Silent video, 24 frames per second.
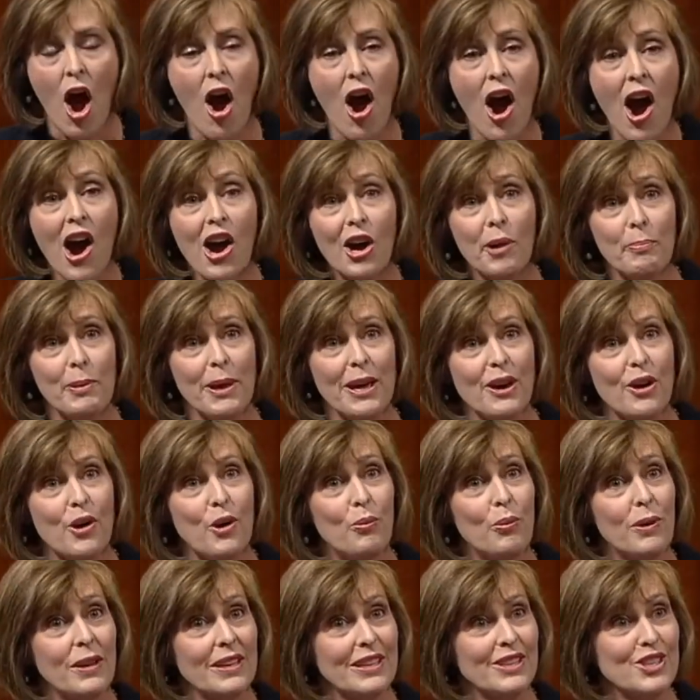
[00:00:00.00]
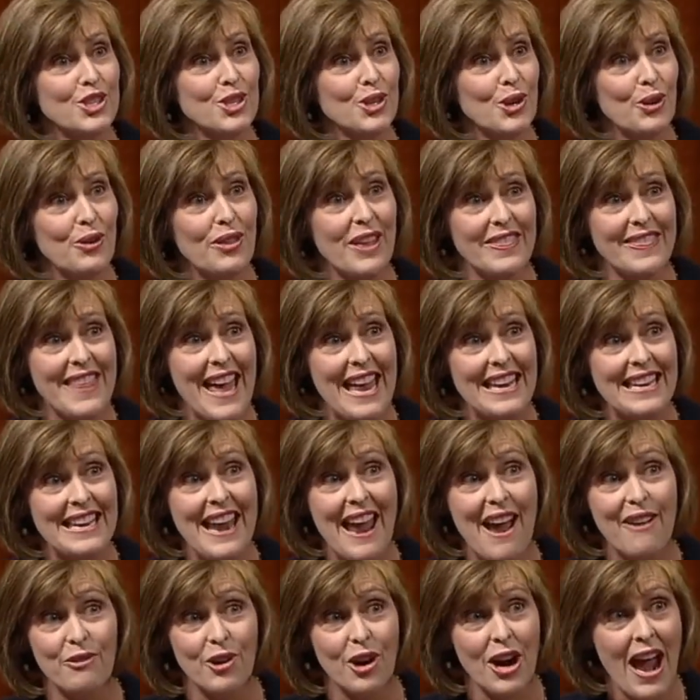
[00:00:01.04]
Our bill will ensure that that
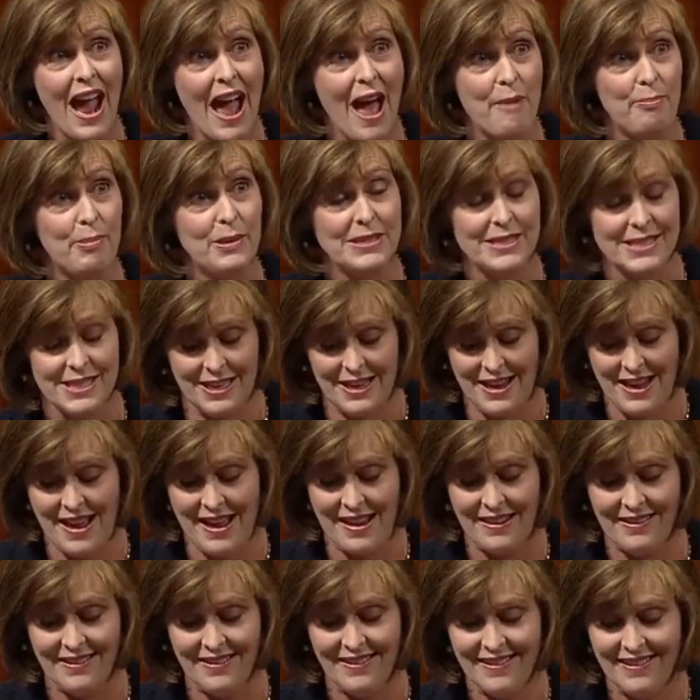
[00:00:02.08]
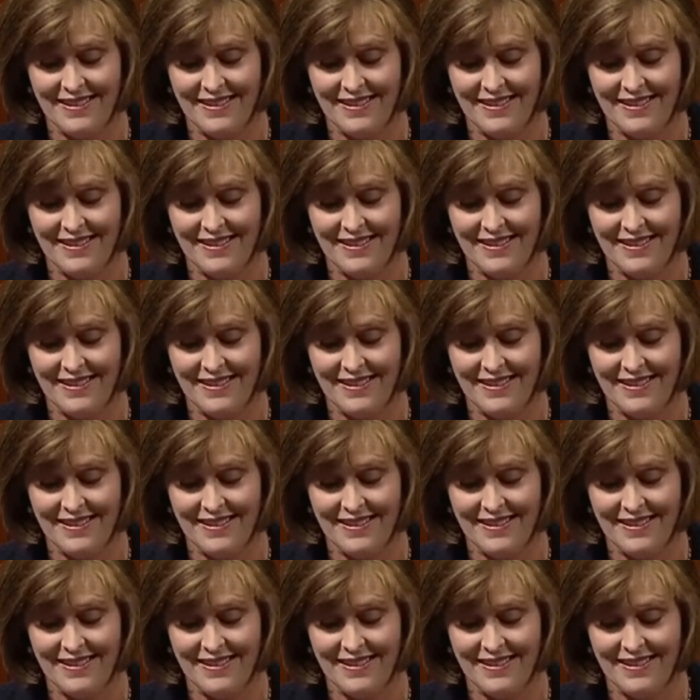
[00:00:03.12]
never happens again.